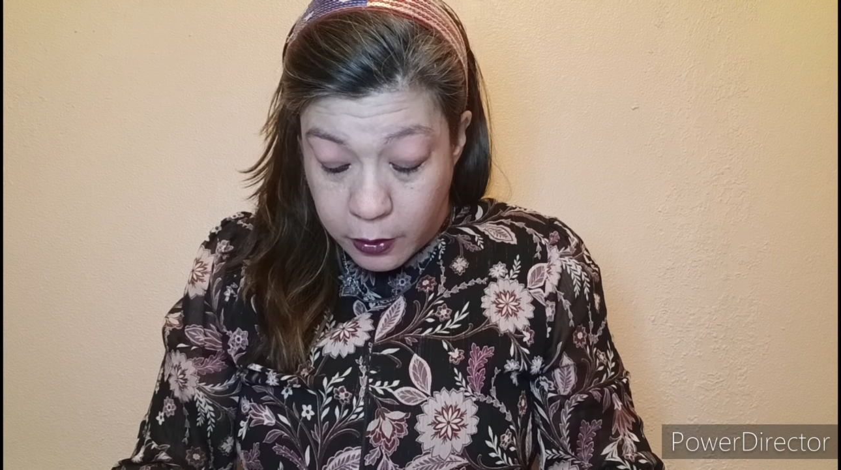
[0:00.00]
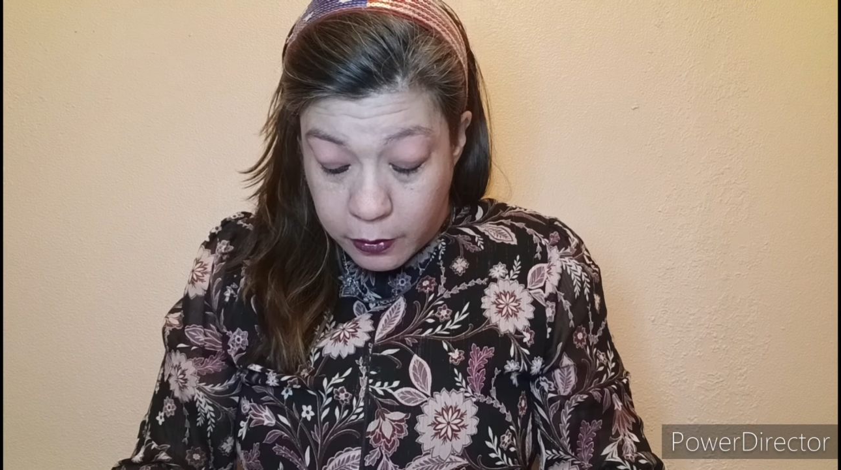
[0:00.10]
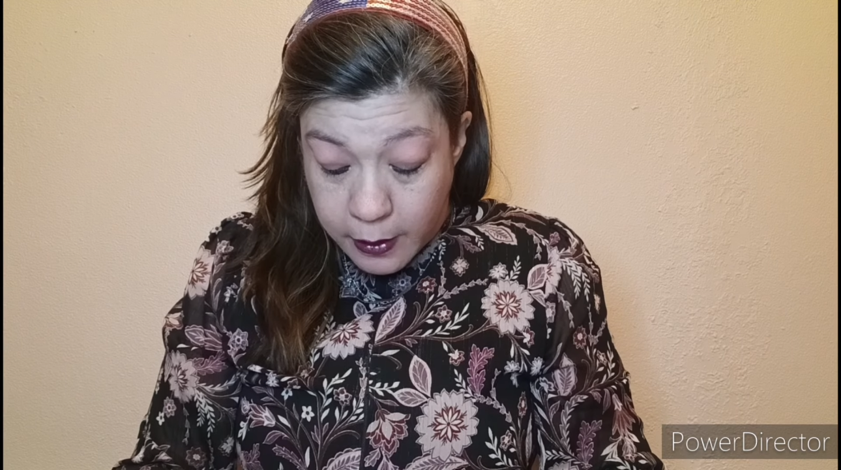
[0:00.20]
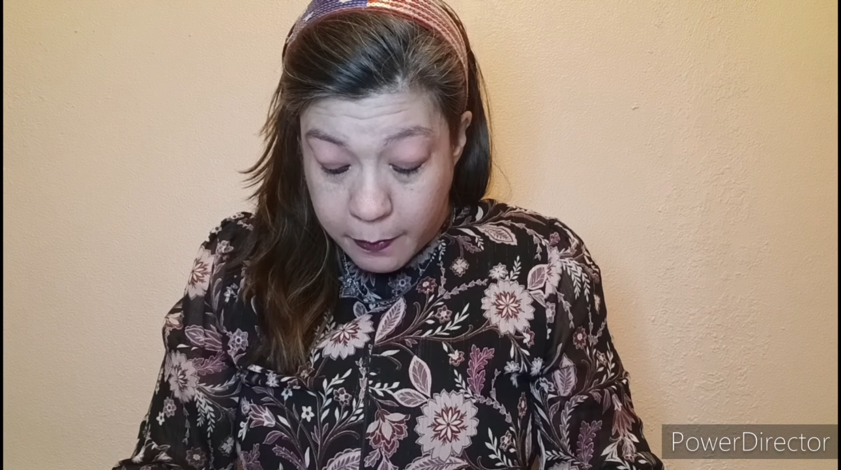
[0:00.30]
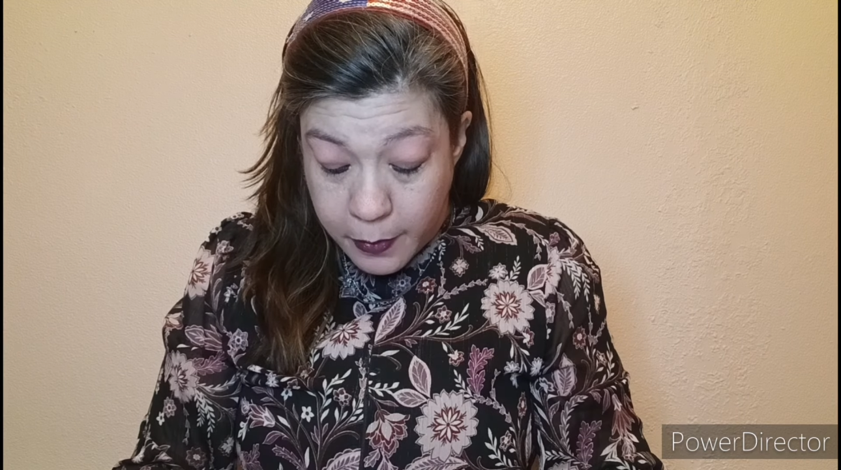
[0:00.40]

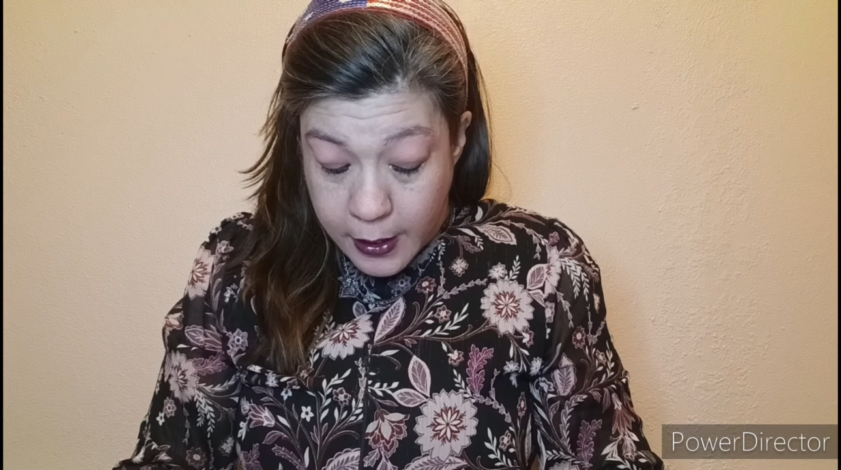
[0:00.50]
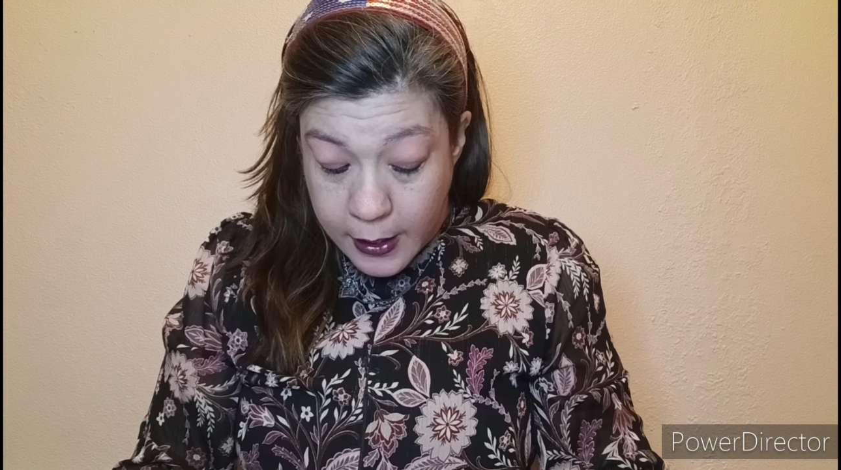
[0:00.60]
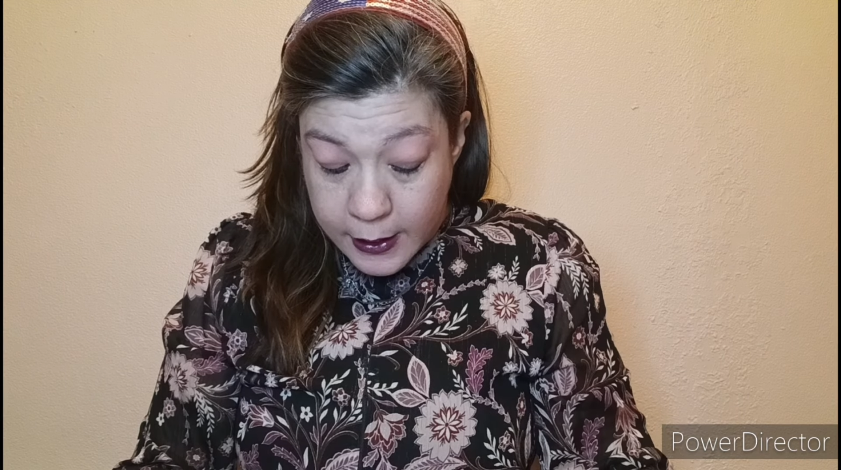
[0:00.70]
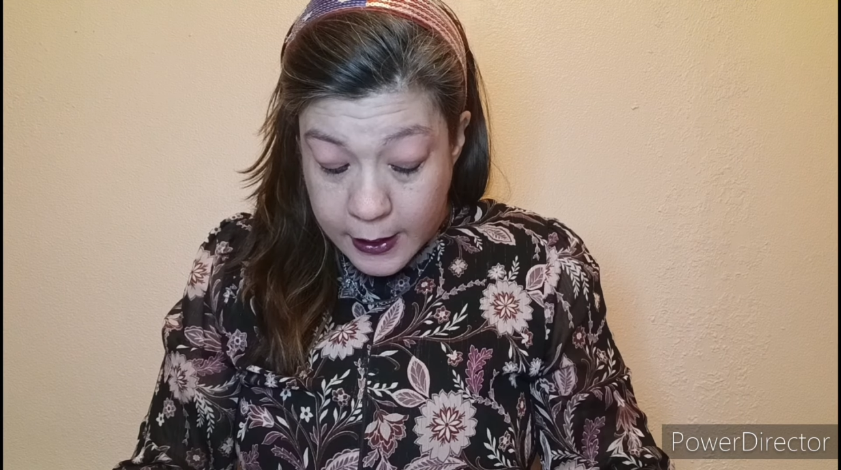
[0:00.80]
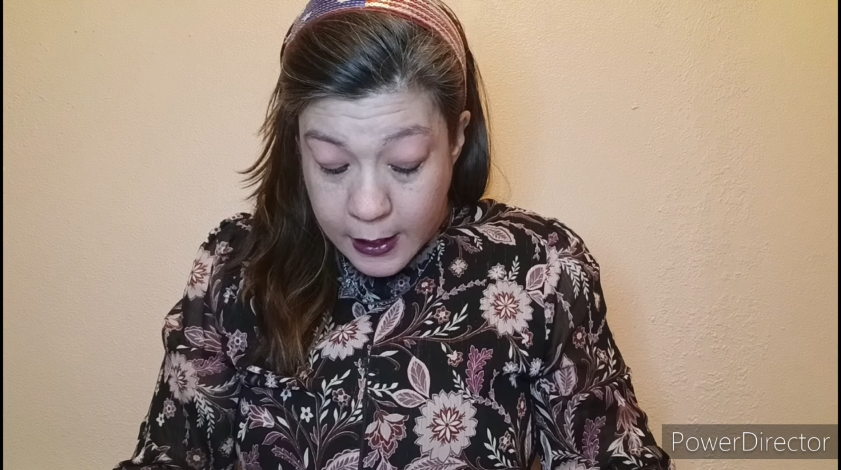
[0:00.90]
Trump
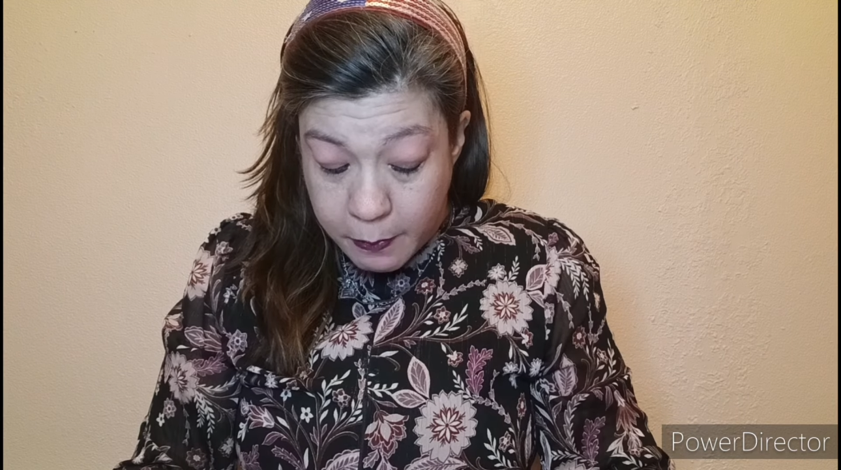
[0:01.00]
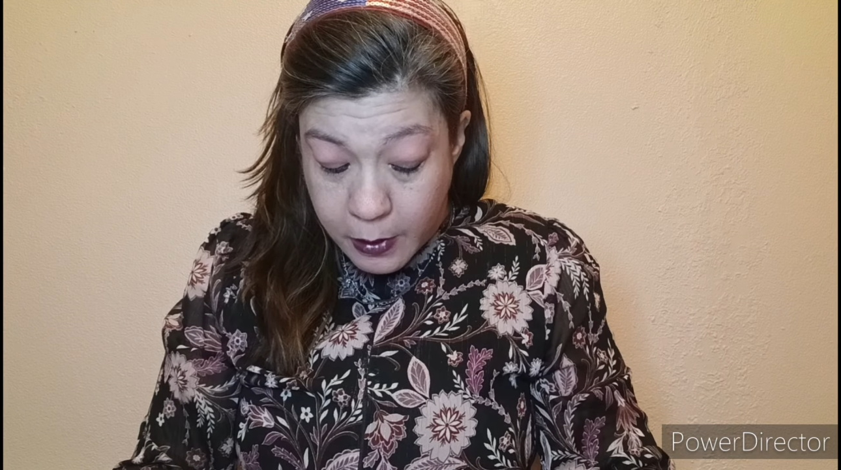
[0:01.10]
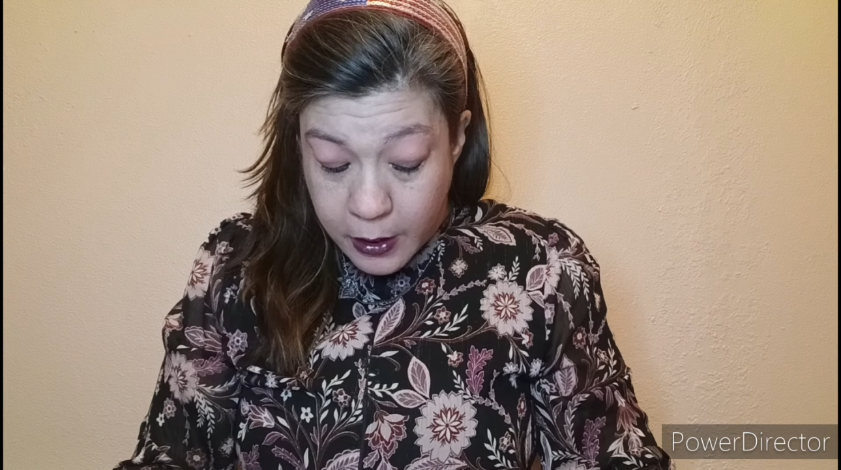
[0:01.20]
is up